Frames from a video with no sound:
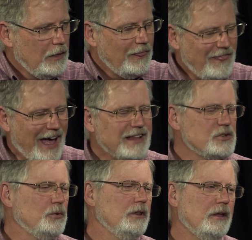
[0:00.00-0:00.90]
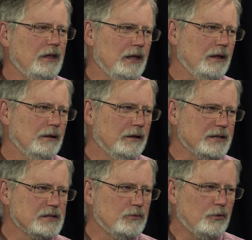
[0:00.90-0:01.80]
That's a really key
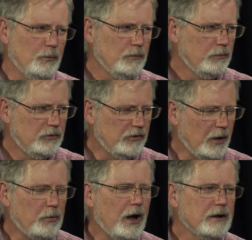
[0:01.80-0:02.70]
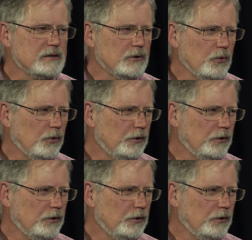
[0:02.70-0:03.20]
lesson from design practice at Google.